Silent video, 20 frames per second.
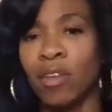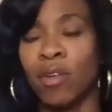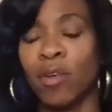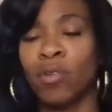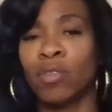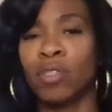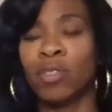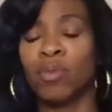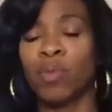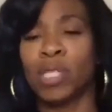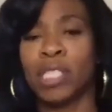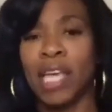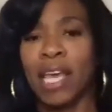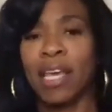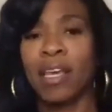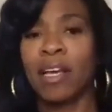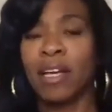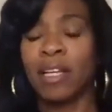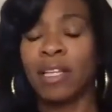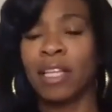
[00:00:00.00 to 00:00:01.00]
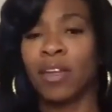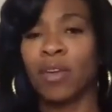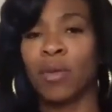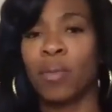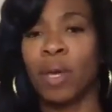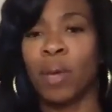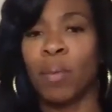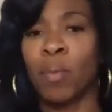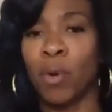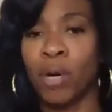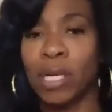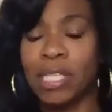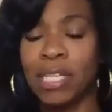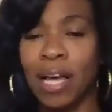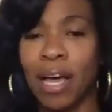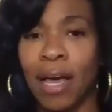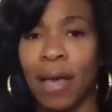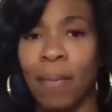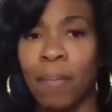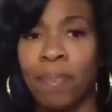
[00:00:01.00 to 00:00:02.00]
will take a little bit more
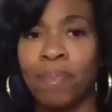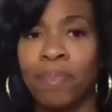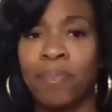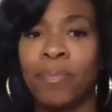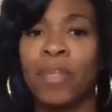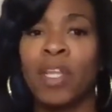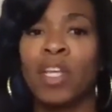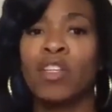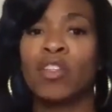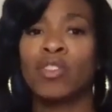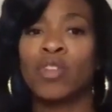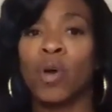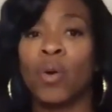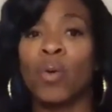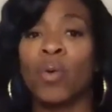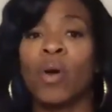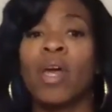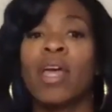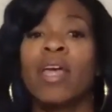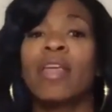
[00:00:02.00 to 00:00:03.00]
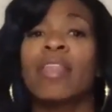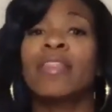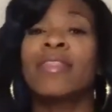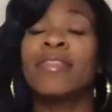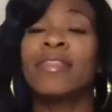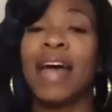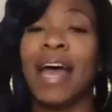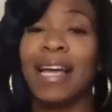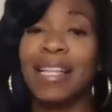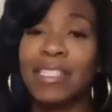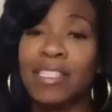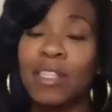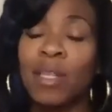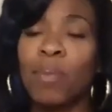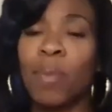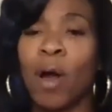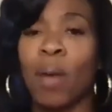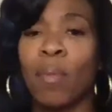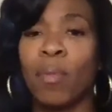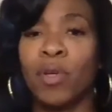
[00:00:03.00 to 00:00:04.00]
time. So that's the
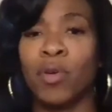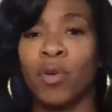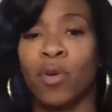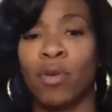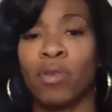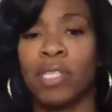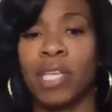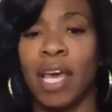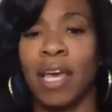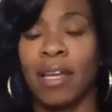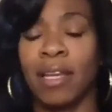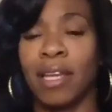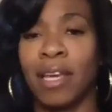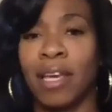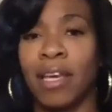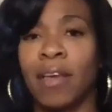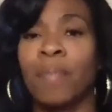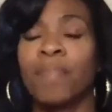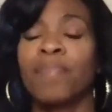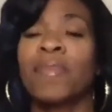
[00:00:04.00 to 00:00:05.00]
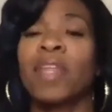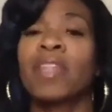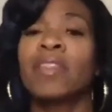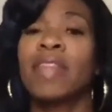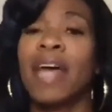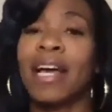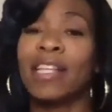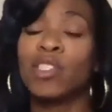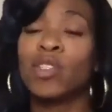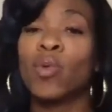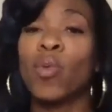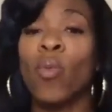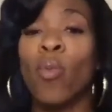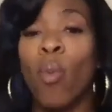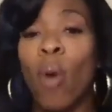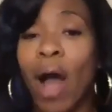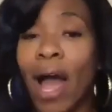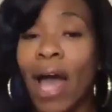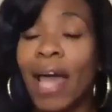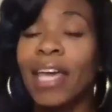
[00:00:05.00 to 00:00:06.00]
Pomodoro technique. That's
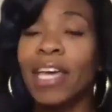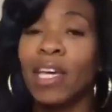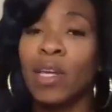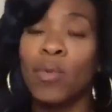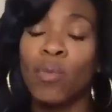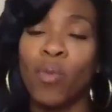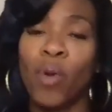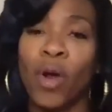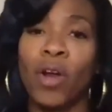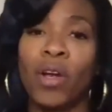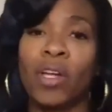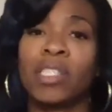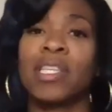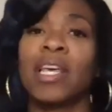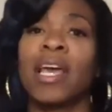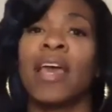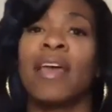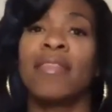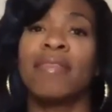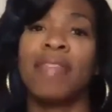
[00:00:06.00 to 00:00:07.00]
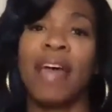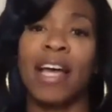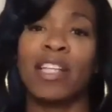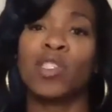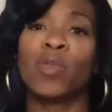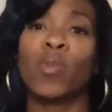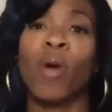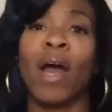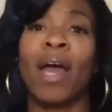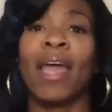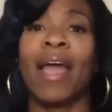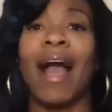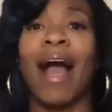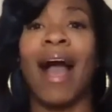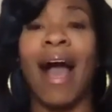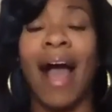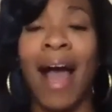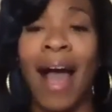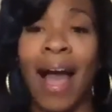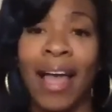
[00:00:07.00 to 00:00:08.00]
why it works, and that's why
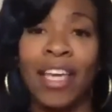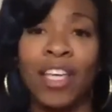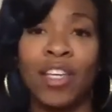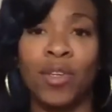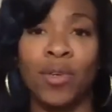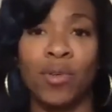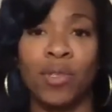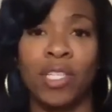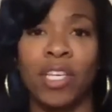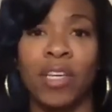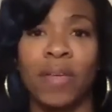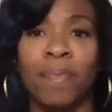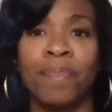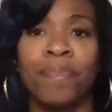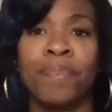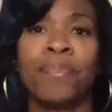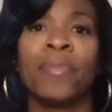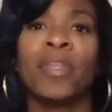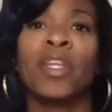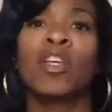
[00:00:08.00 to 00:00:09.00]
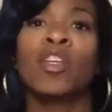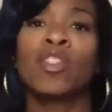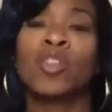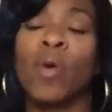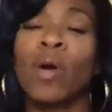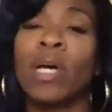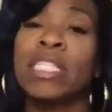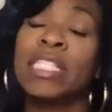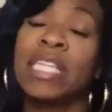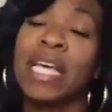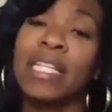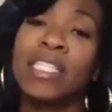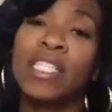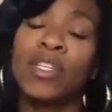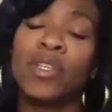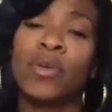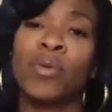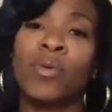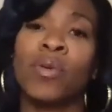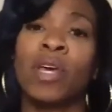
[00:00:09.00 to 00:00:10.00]
I use it. So I said to you
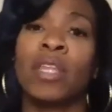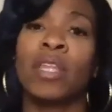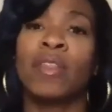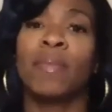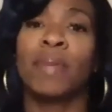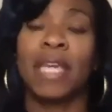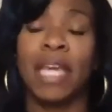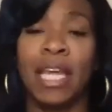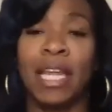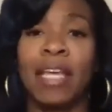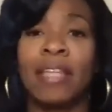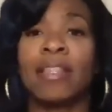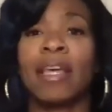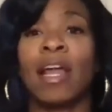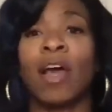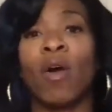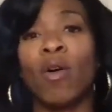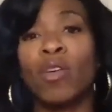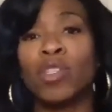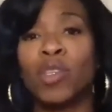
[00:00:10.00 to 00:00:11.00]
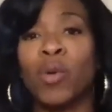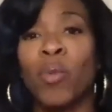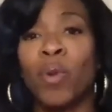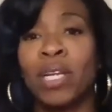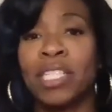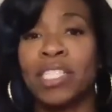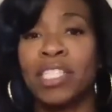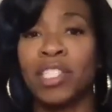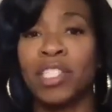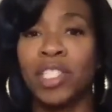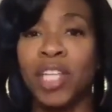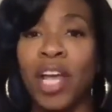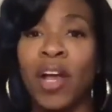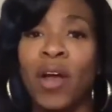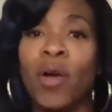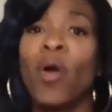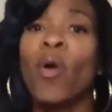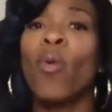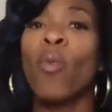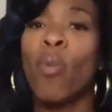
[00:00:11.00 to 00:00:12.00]
in the beginning that I also wanted to share
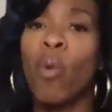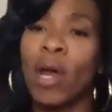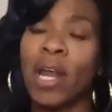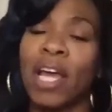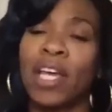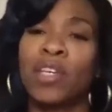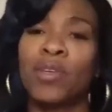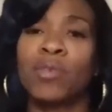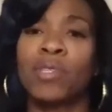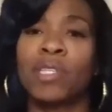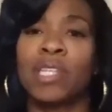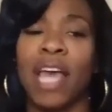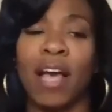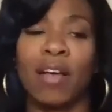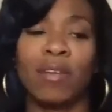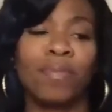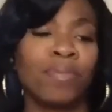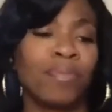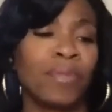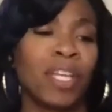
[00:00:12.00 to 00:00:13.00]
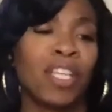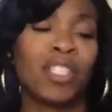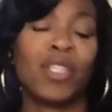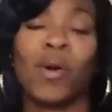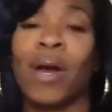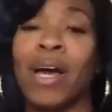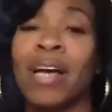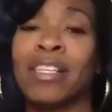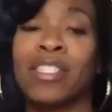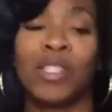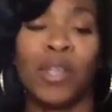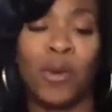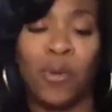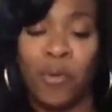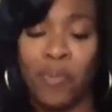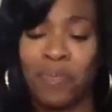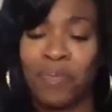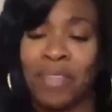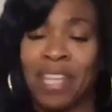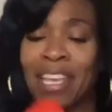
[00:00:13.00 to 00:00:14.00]
what I use now. So
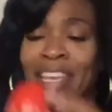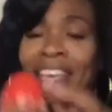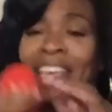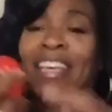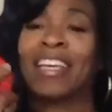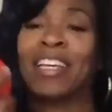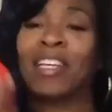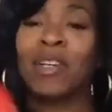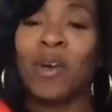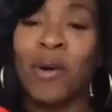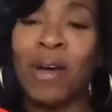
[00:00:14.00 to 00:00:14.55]
going